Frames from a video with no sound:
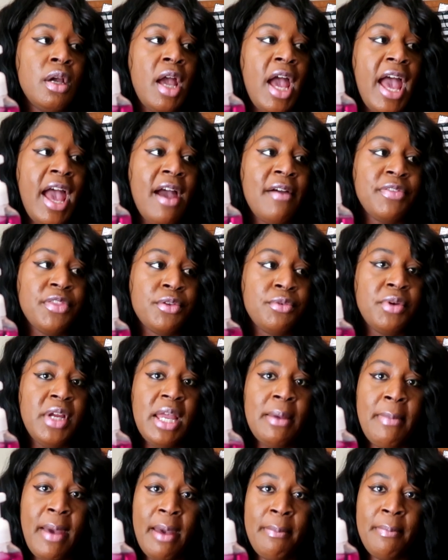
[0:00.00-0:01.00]
I have
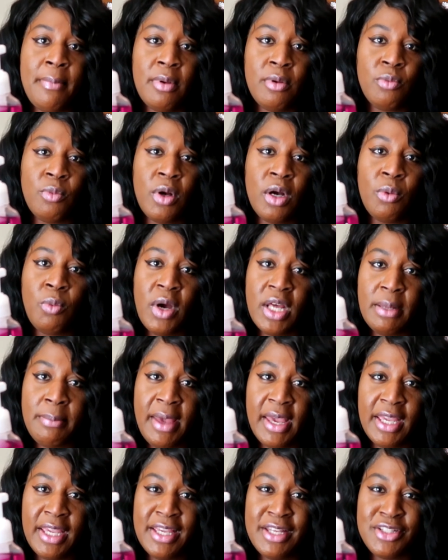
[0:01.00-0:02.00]
three in my, well, one in
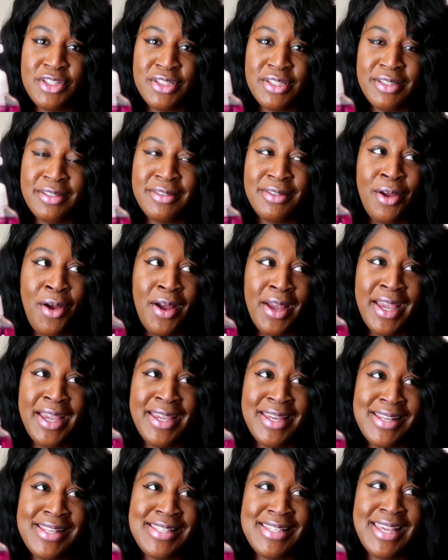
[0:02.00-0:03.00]
my kitchen. Y'all
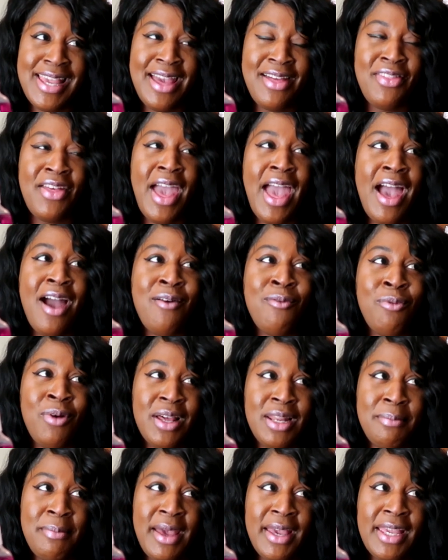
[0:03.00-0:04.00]
can't get it together. I have
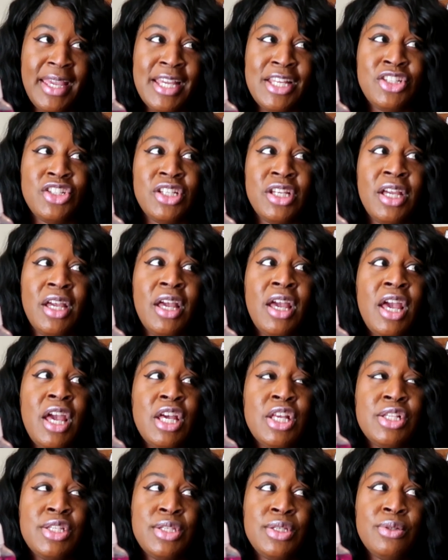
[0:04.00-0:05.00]
one in my kitchen,
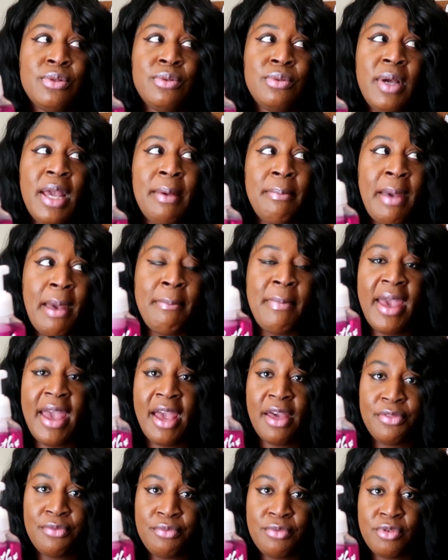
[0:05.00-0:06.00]
two in my
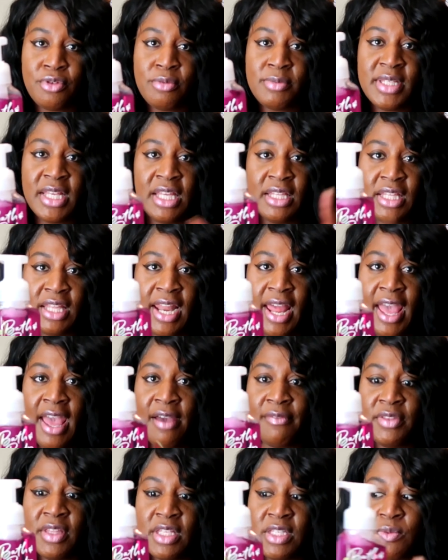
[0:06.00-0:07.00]
bathrooms, and then I
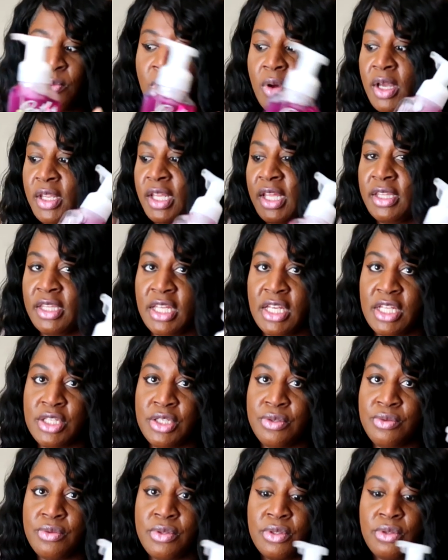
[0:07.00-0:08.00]
have this one and then
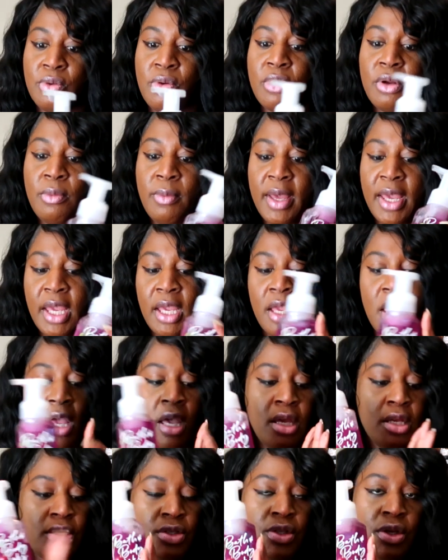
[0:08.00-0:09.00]
two stored away.
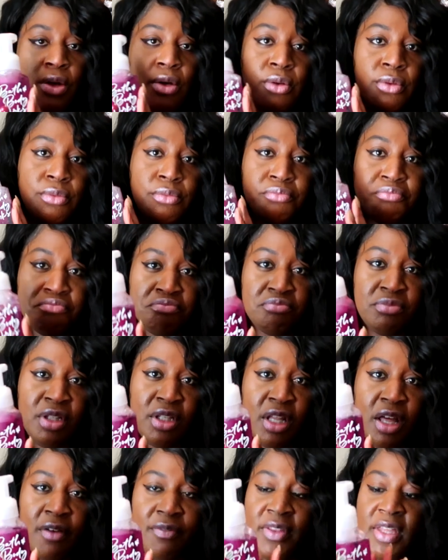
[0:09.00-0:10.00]
So
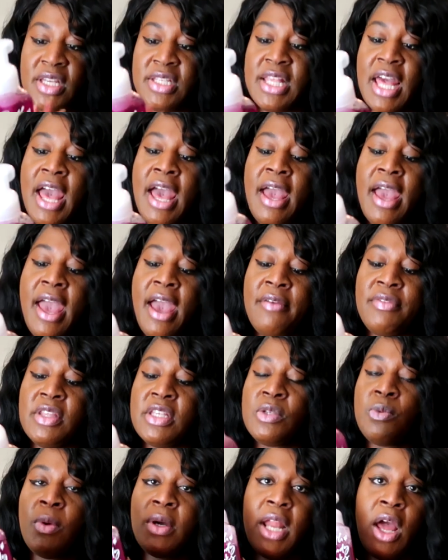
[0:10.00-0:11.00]
love this i have
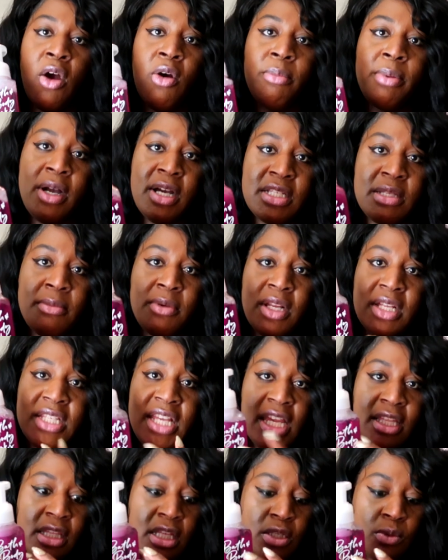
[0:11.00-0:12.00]
this one out because i'm going to
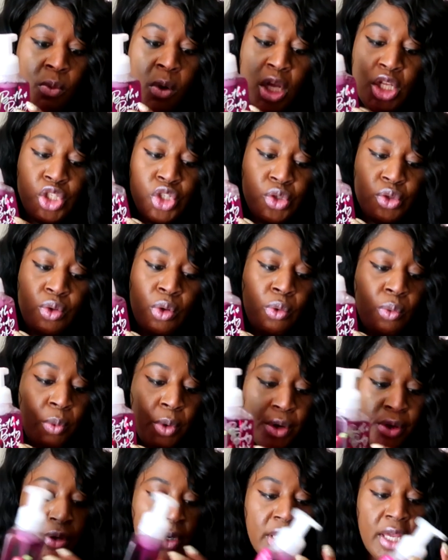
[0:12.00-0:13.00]
take this one to
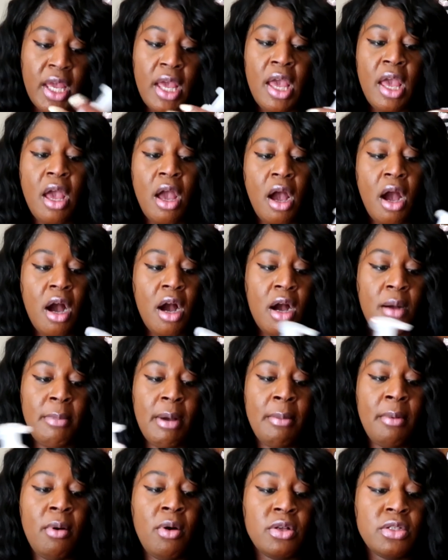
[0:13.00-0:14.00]
work um,
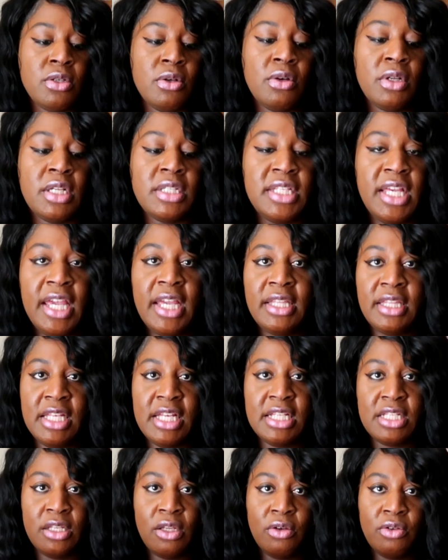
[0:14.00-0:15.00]
i'm also going to take
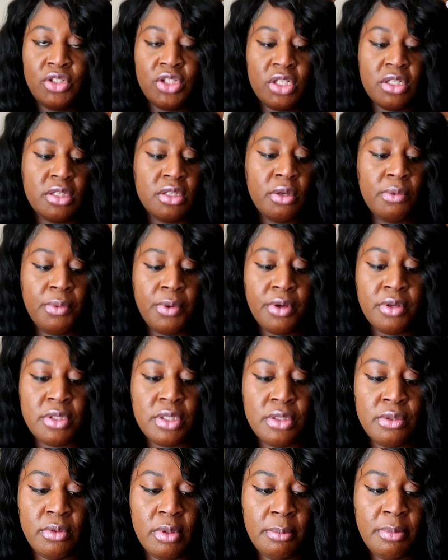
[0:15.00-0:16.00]
these lotions to work
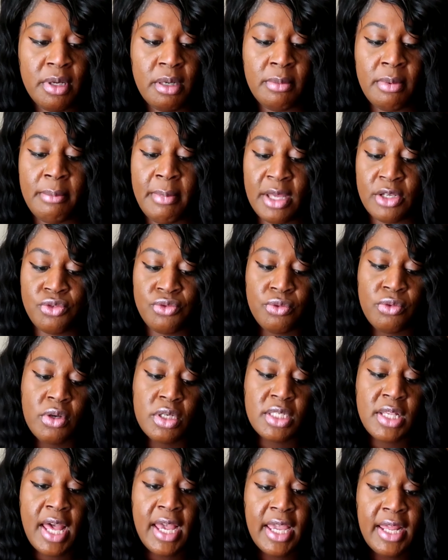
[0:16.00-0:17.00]
too and put them in my
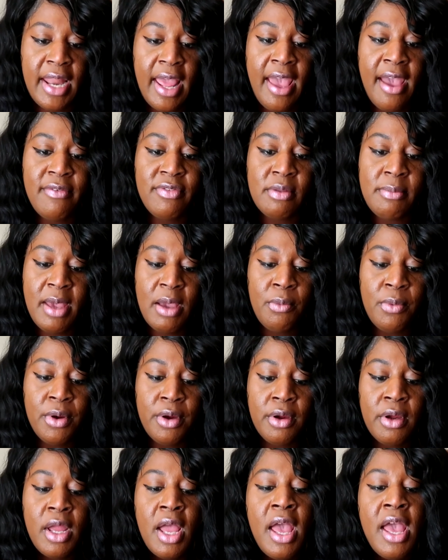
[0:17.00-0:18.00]
drawer so i can have them at
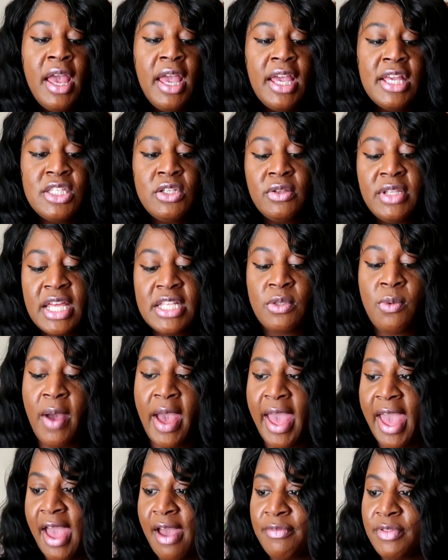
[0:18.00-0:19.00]
work and so that's why
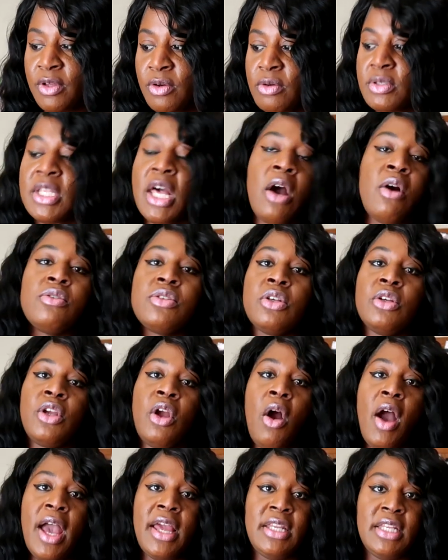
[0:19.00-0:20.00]
i have those out so
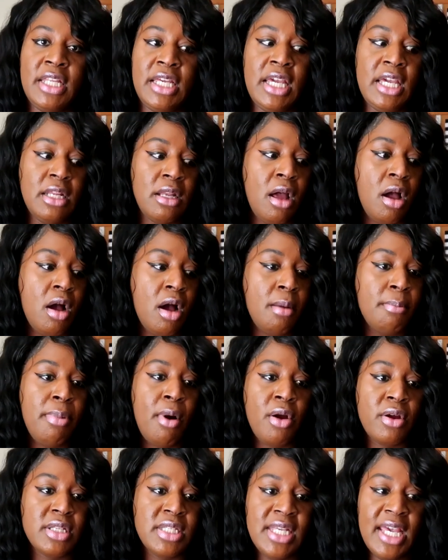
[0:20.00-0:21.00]
y'all i did um
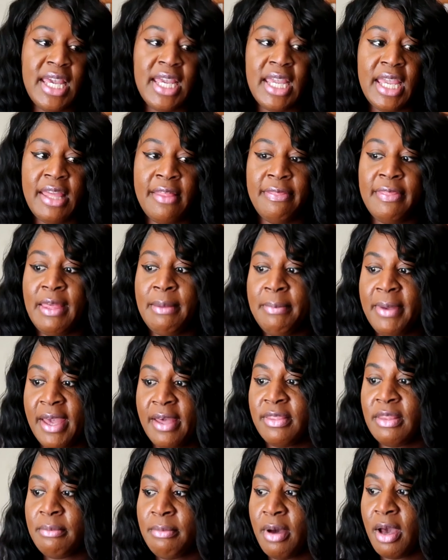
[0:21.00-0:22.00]
partake in the
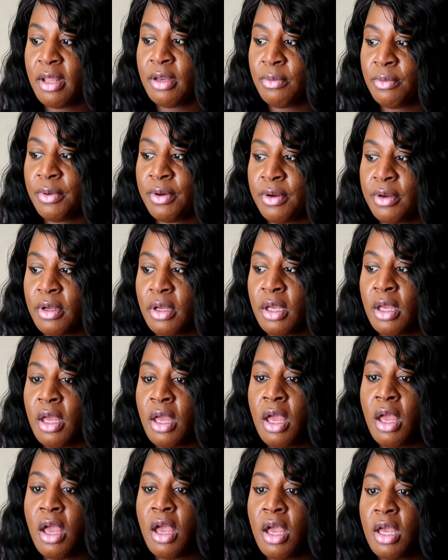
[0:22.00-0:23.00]
bath and body work